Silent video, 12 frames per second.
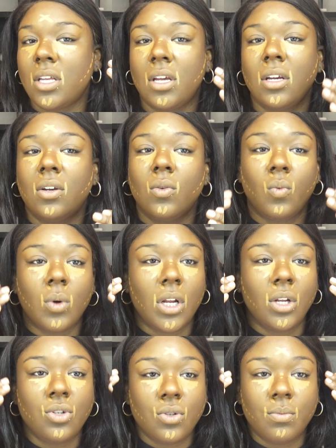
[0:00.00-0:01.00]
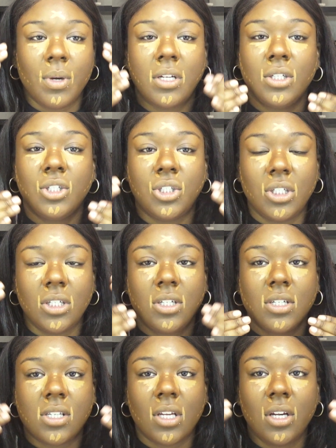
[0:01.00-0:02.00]
like when I do my
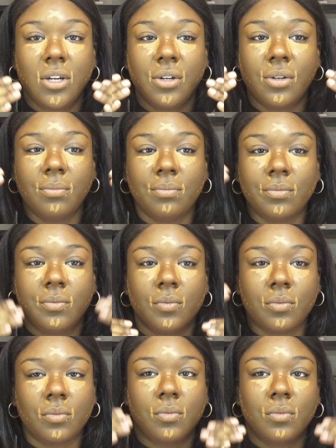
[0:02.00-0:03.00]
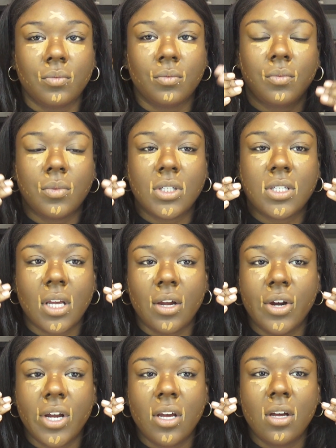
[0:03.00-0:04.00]
cheeks here, this
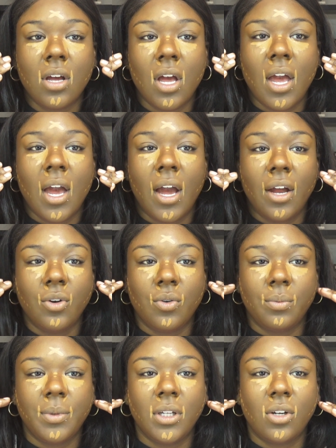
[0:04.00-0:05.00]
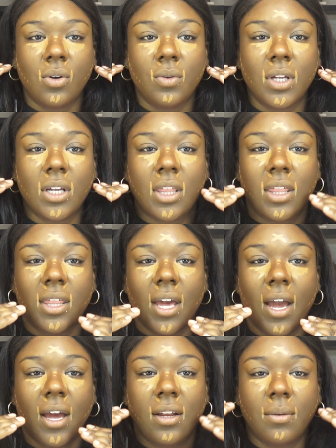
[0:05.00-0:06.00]
area, I normally go like
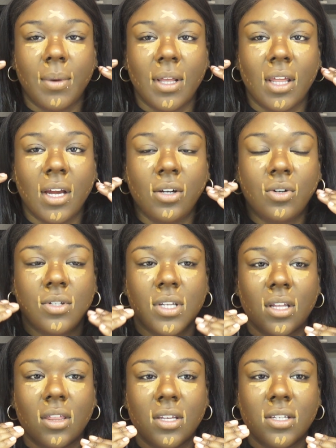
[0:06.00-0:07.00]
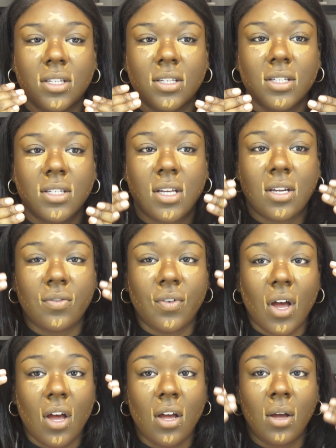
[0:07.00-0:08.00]
that. My line goes like this instead of
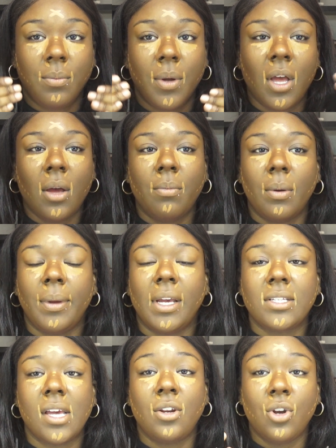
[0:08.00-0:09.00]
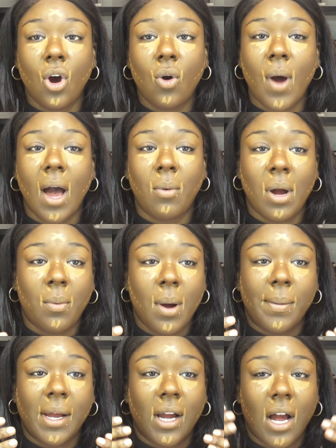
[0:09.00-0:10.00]
up. But because I know how I
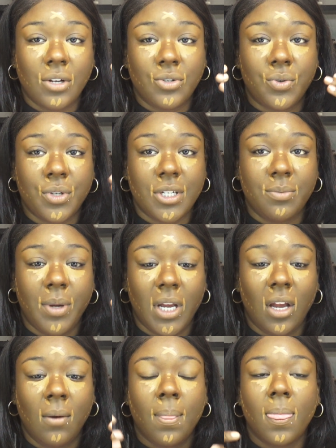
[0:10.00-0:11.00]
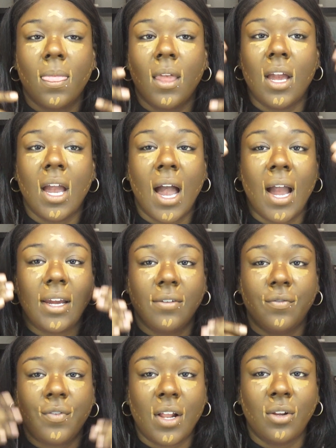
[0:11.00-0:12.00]
want my contour to be, I can
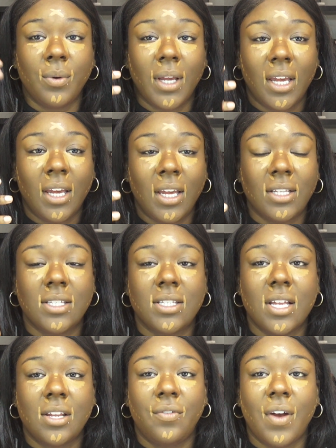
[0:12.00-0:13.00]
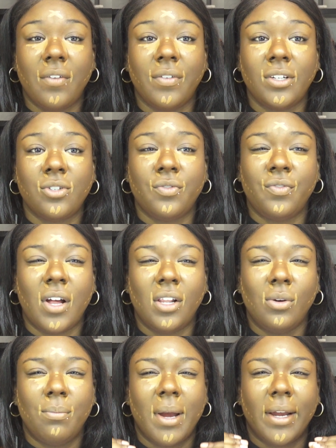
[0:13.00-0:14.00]
follow it instead of having to
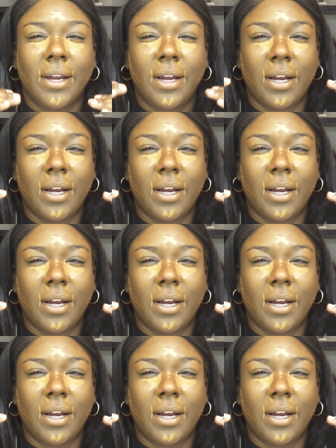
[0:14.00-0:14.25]
follow my